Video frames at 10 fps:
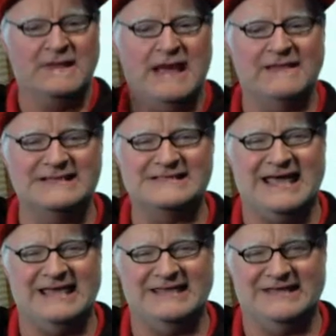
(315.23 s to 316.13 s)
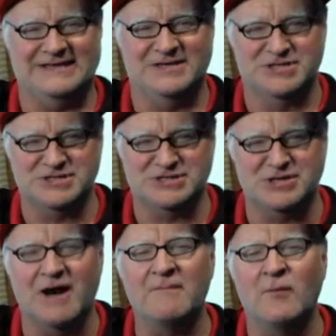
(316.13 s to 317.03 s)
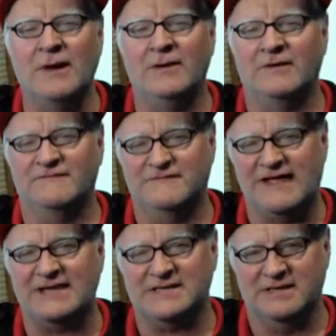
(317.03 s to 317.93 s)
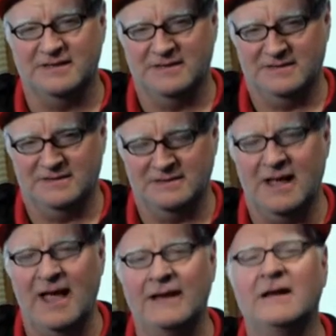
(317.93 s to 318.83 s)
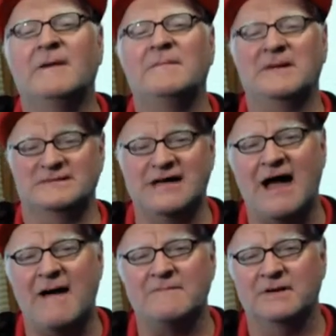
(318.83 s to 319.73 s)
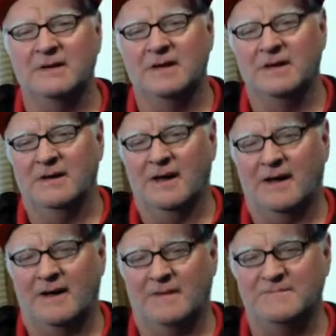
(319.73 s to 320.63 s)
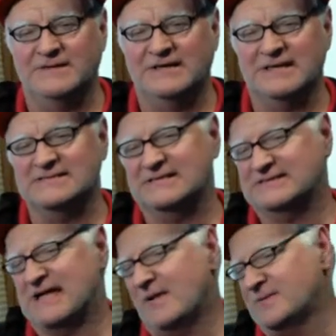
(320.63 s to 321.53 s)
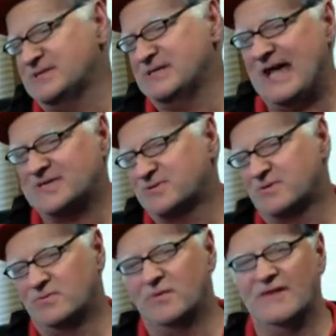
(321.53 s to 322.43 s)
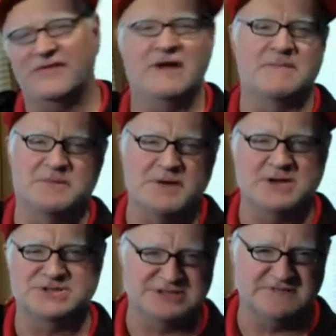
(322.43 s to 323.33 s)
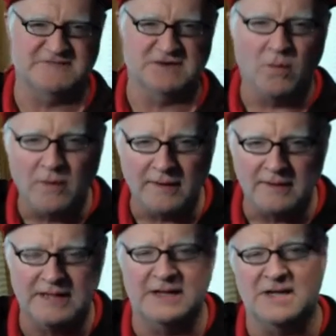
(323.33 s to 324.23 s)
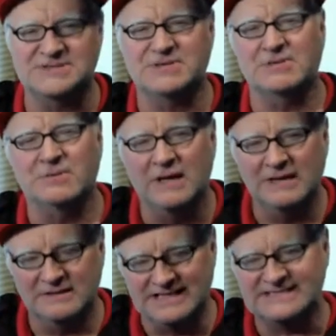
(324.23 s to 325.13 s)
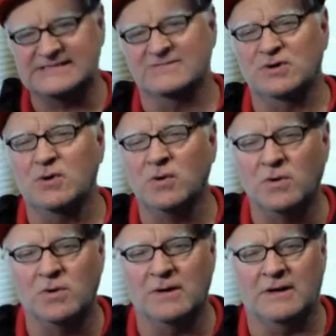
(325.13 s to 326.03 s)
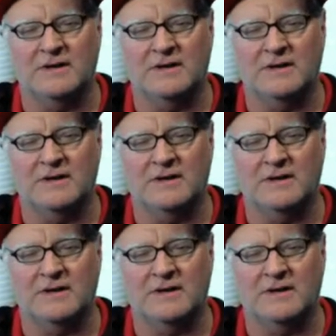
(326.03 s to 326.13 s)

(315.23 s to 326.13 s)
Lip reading: like to add the sharp 1 or flat 9 up on top because it sounds natural with the upper partials of the chord. And it also leads to some cool